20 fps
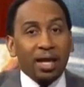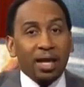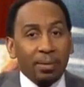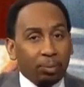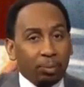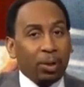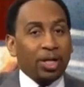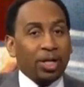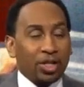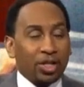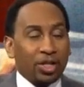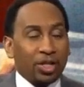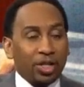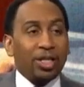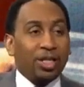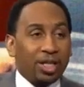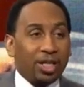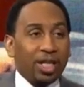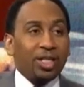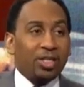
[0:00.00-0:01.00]
impression
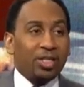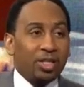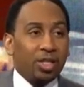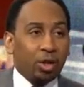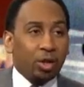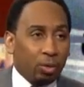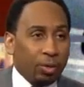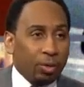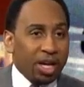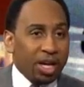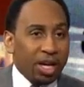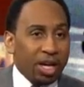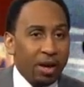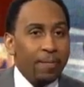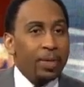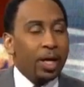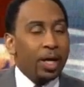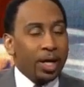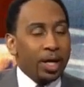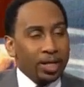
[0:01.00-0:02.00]
to this degree
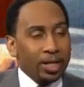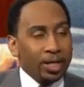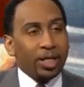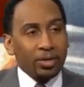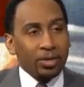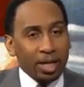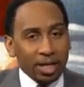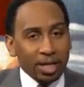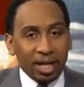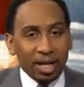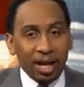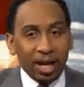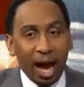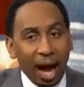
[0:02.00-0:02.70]
until yesterday.